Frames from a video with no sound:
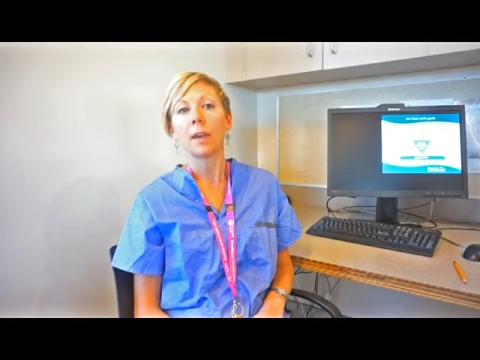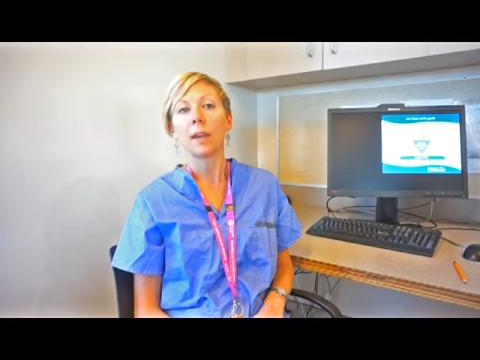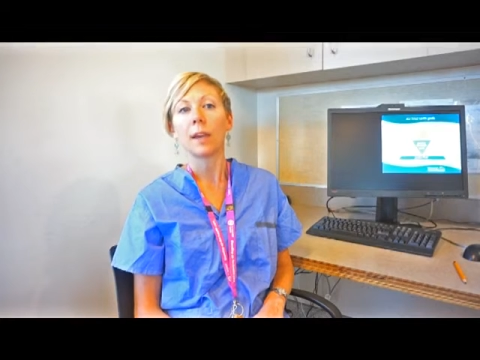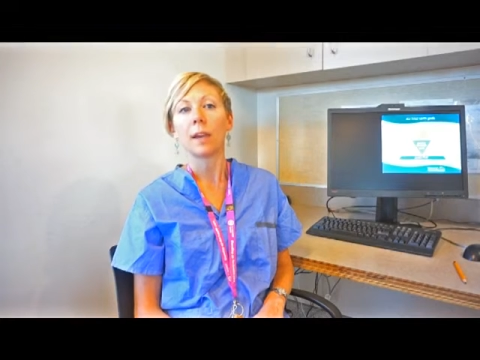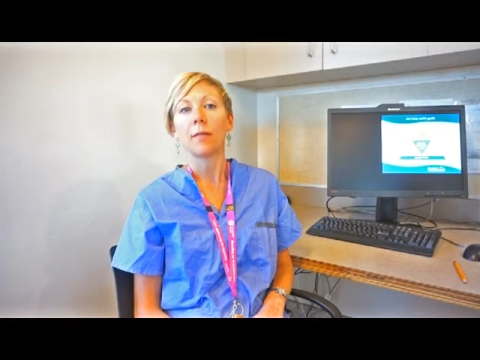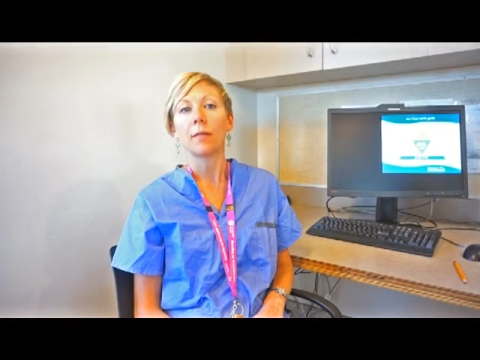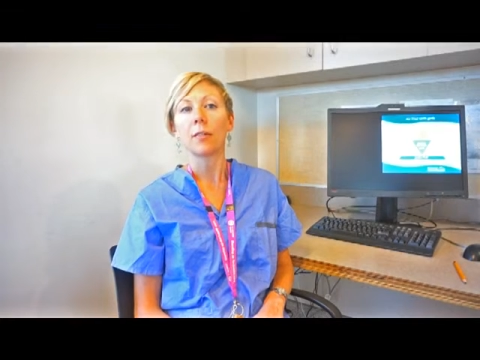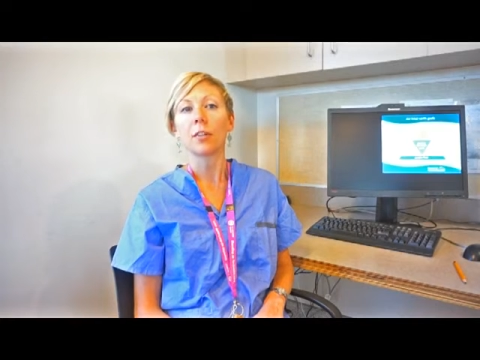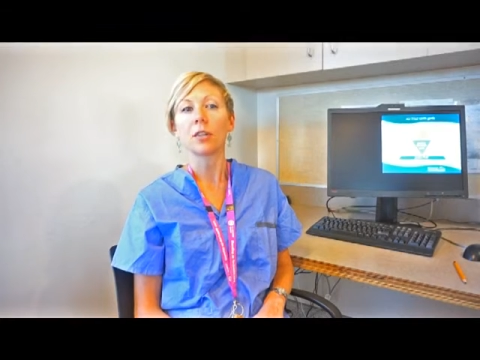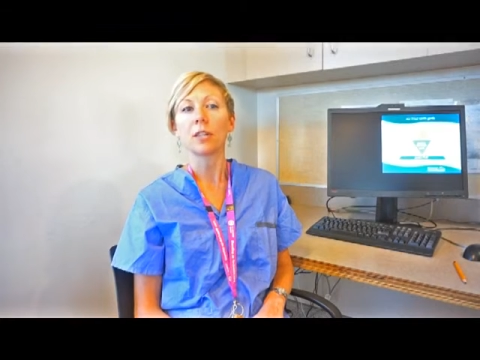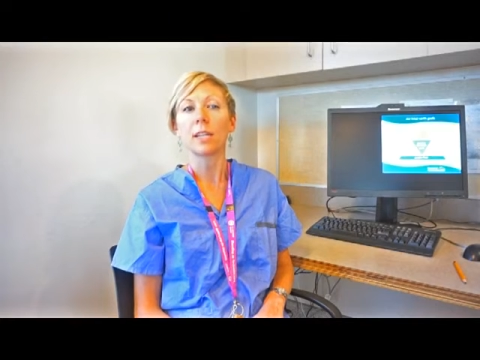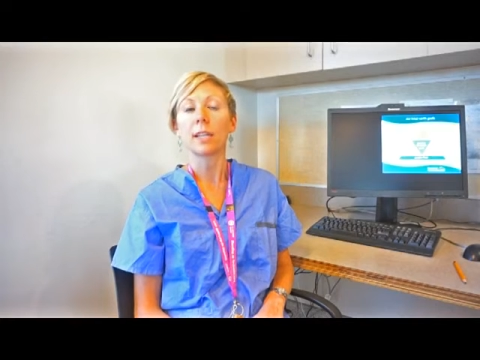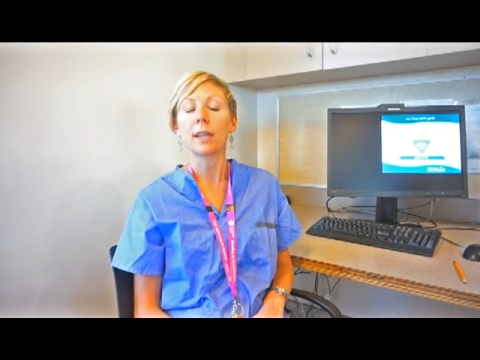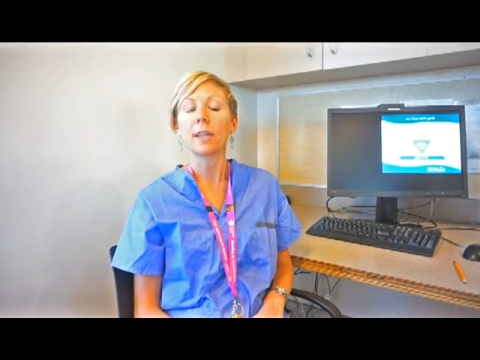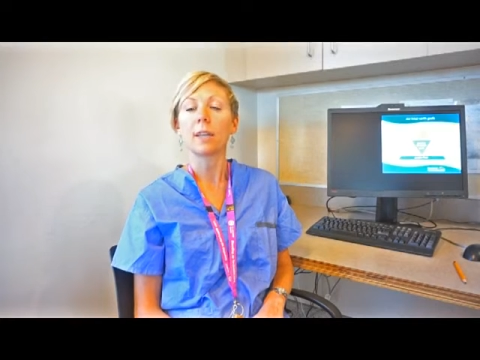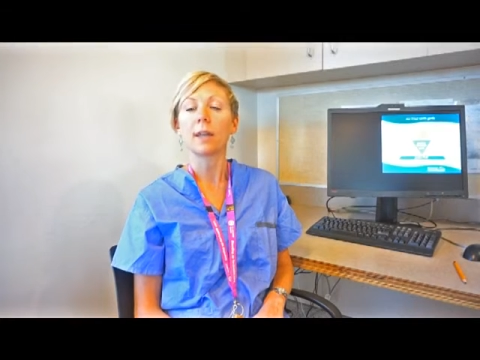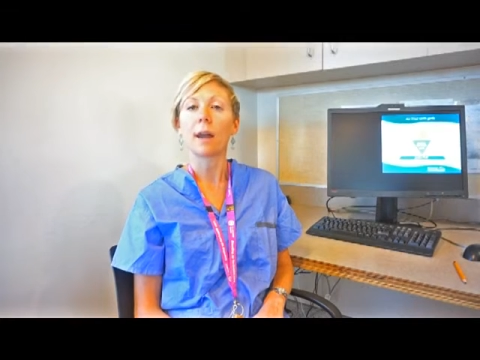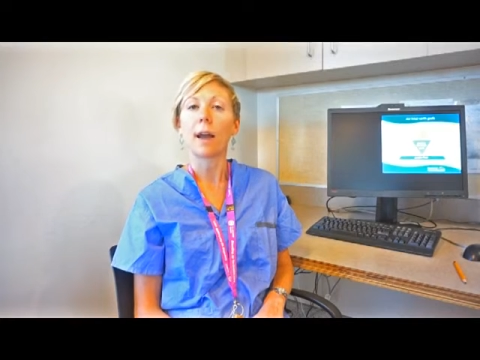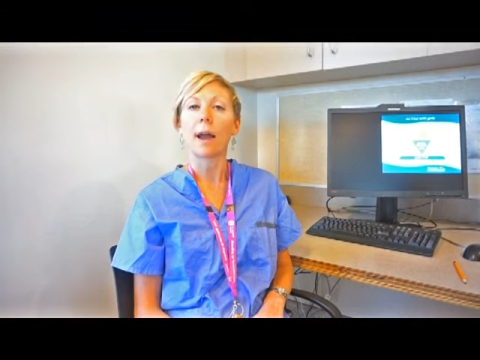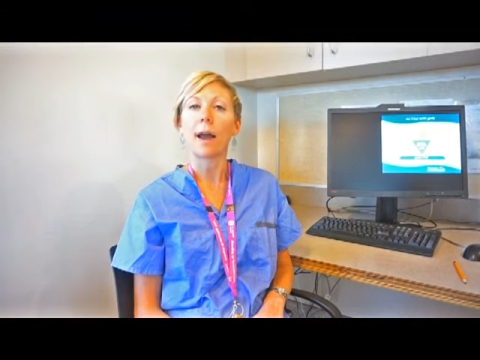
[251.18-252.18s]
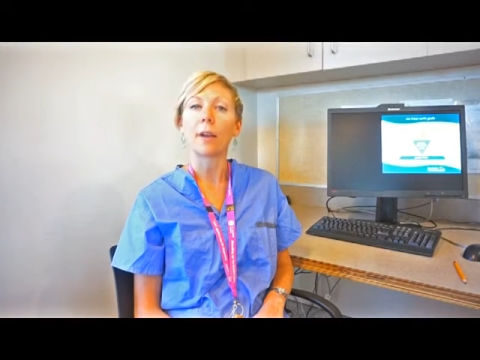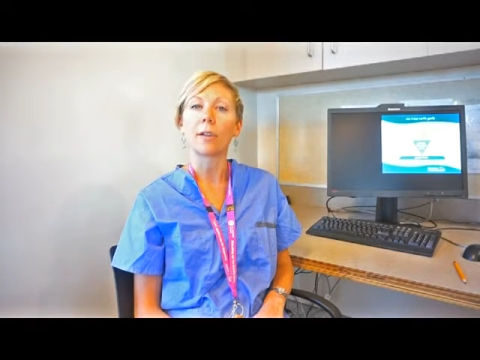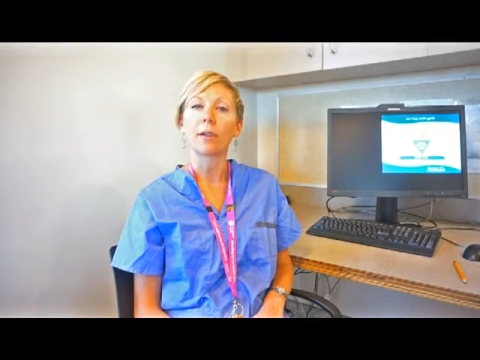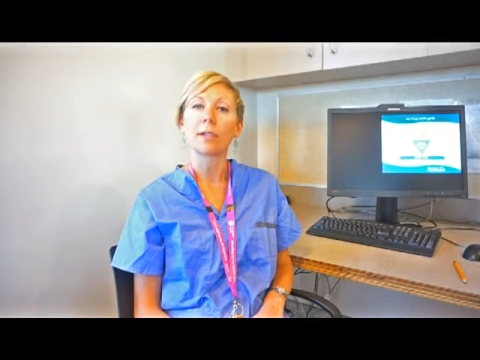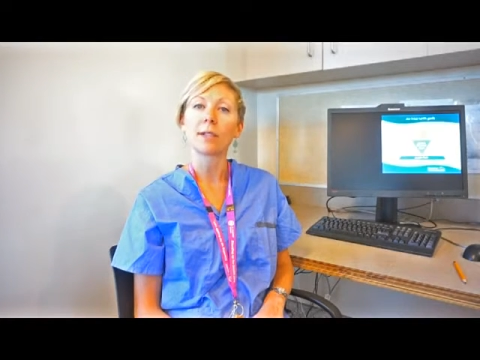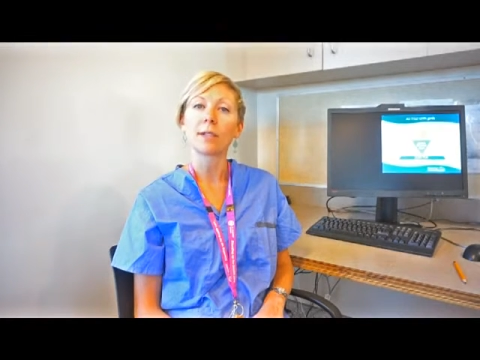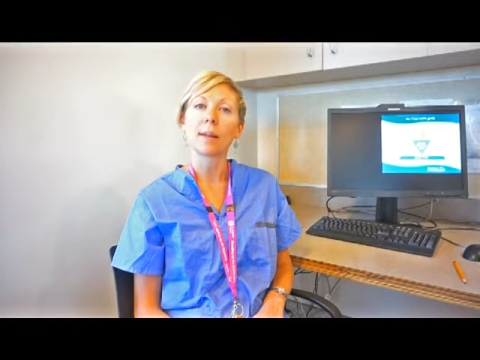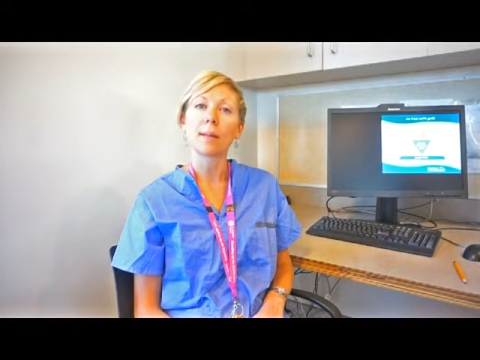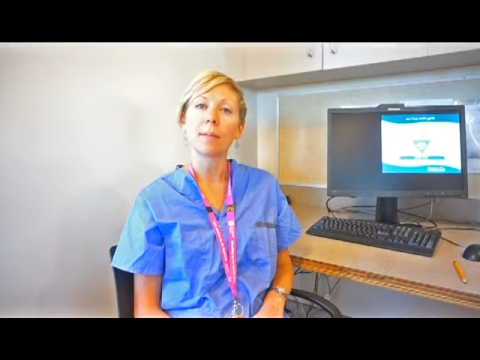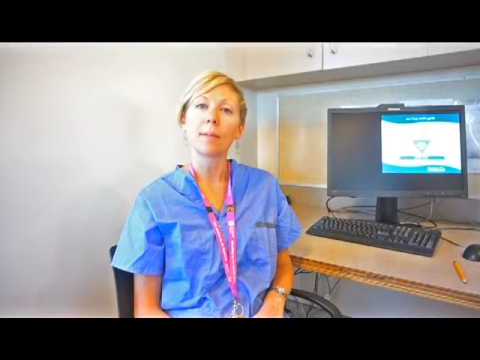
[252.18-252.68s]
If you're taking
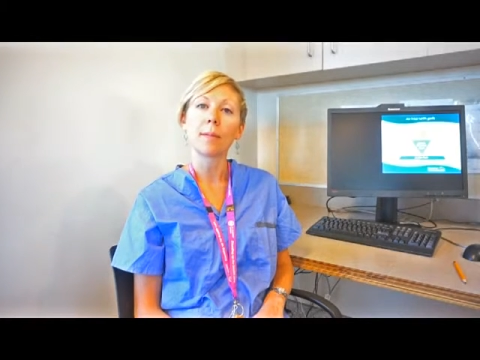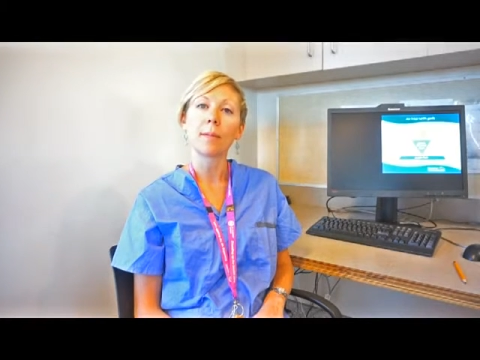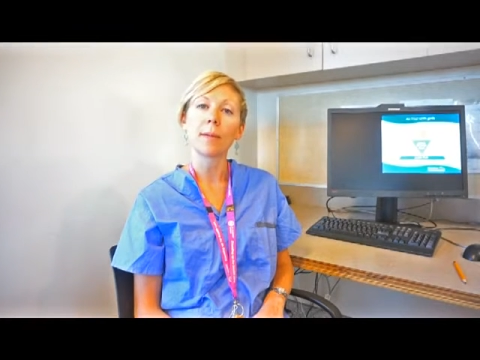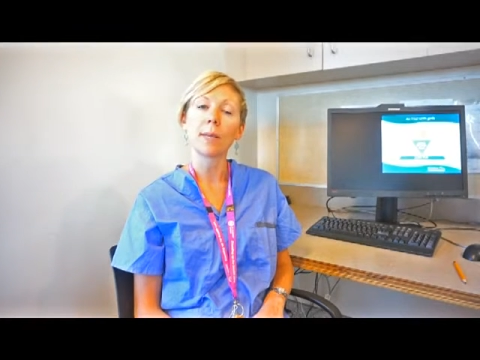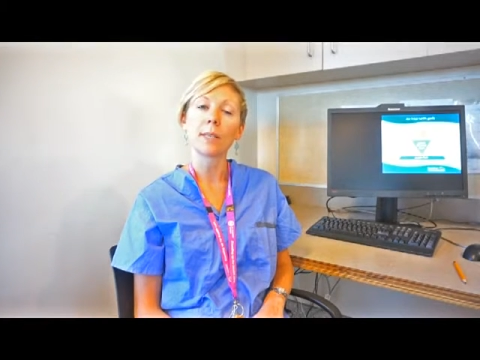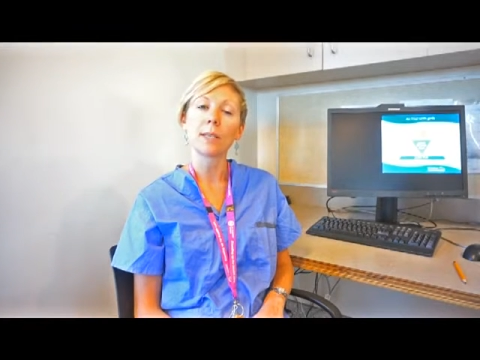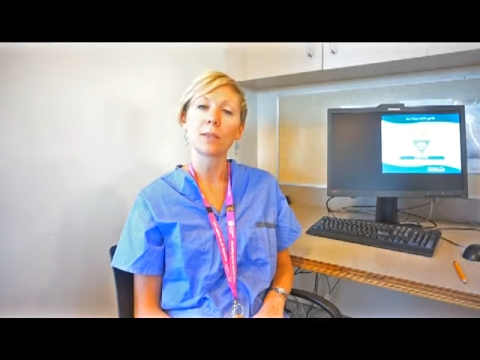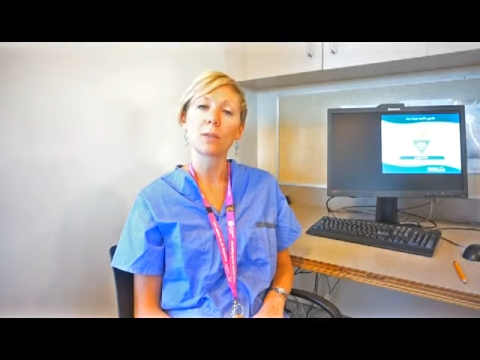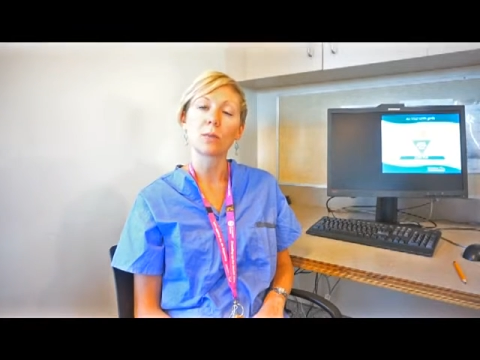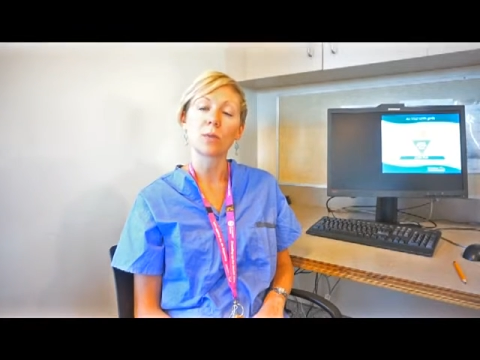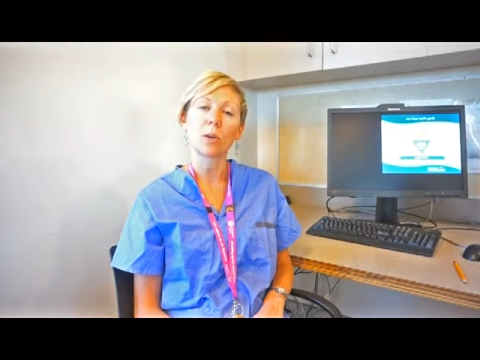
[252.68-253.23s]
iron supplements